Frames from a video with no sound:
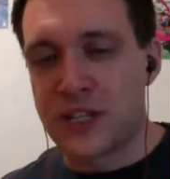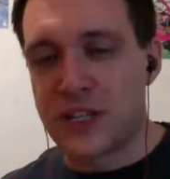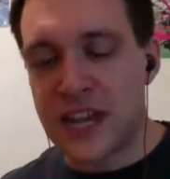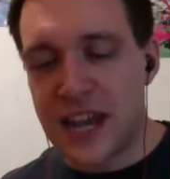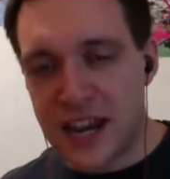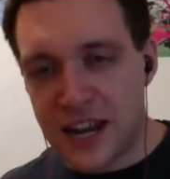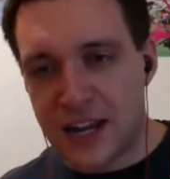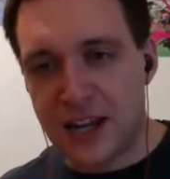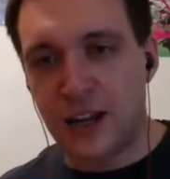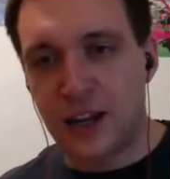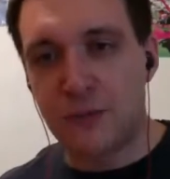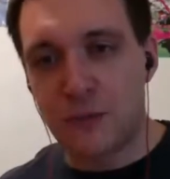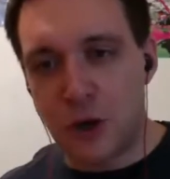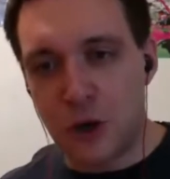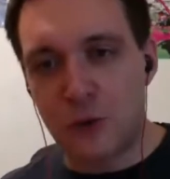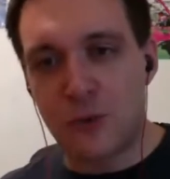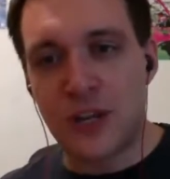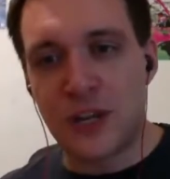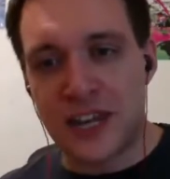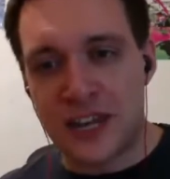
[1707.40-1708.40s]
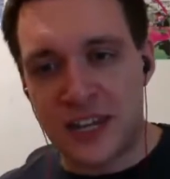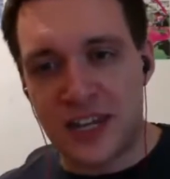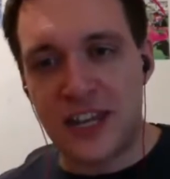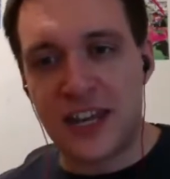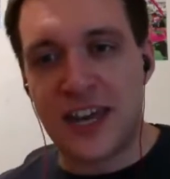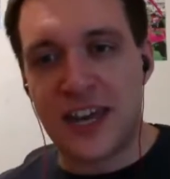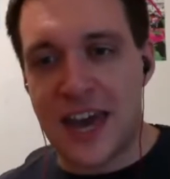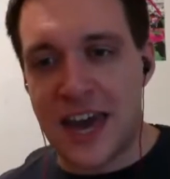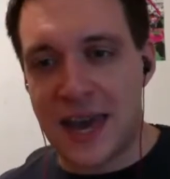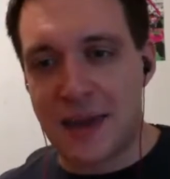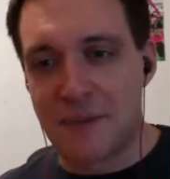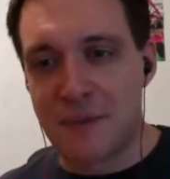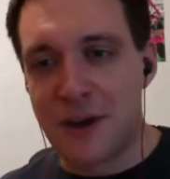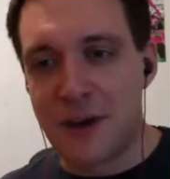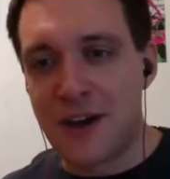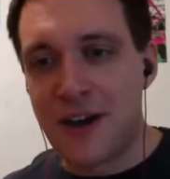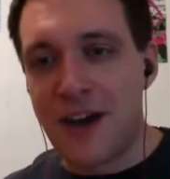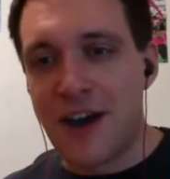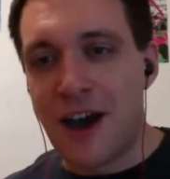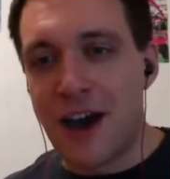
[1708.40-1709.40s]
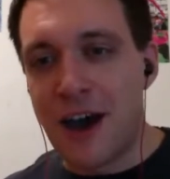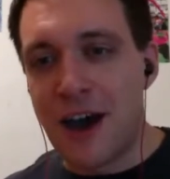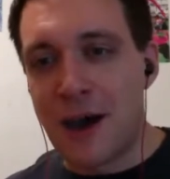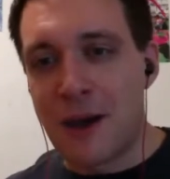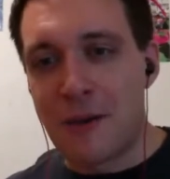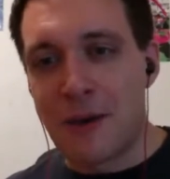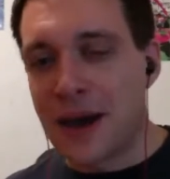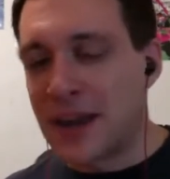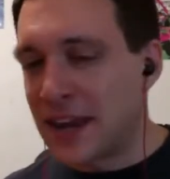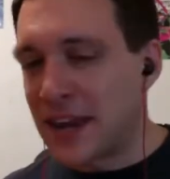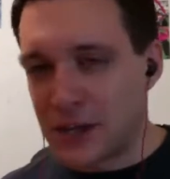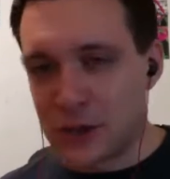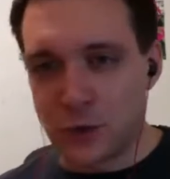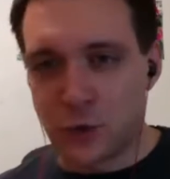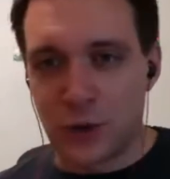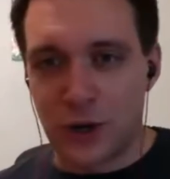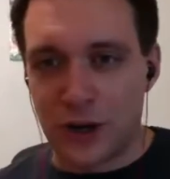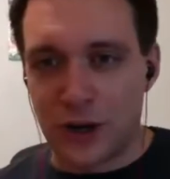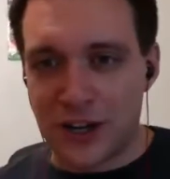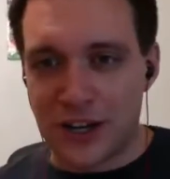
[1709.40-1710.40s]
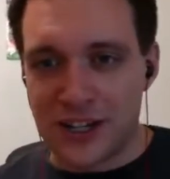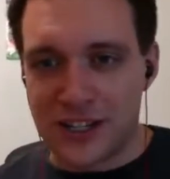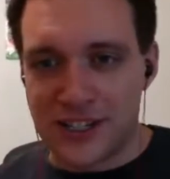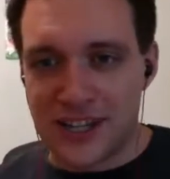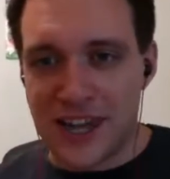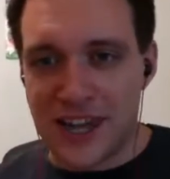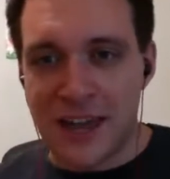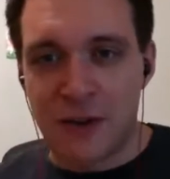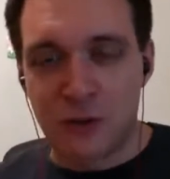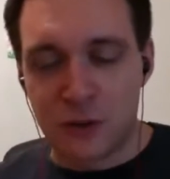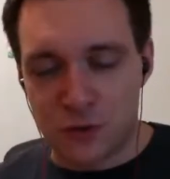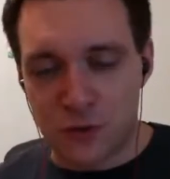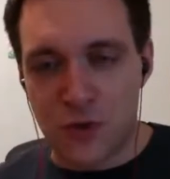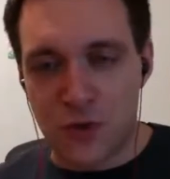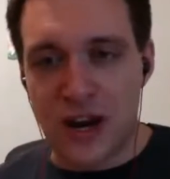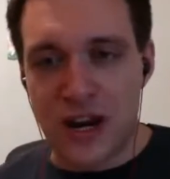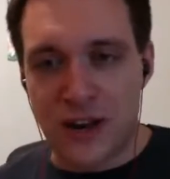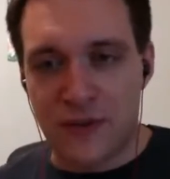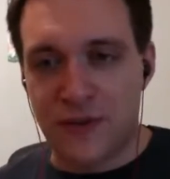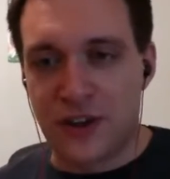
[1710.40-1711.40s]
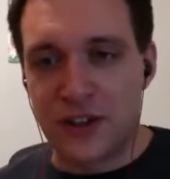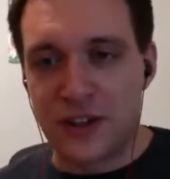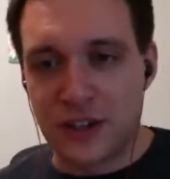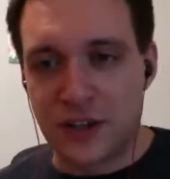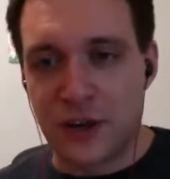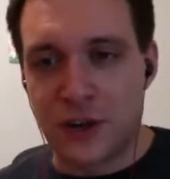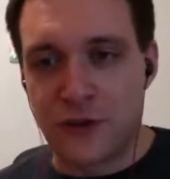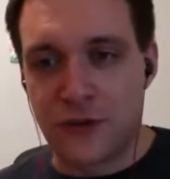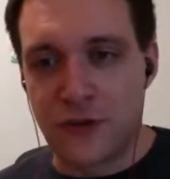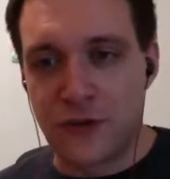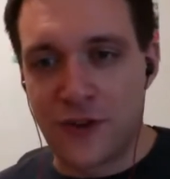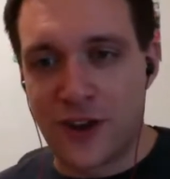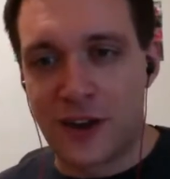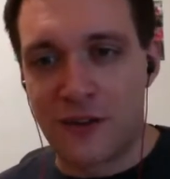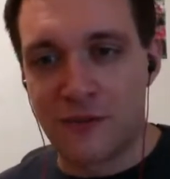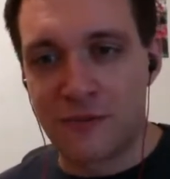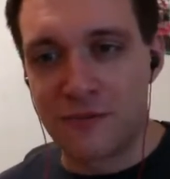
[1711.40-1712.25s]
a particular moment in the game, and that's all I'm going to say. It was really fun to go through that.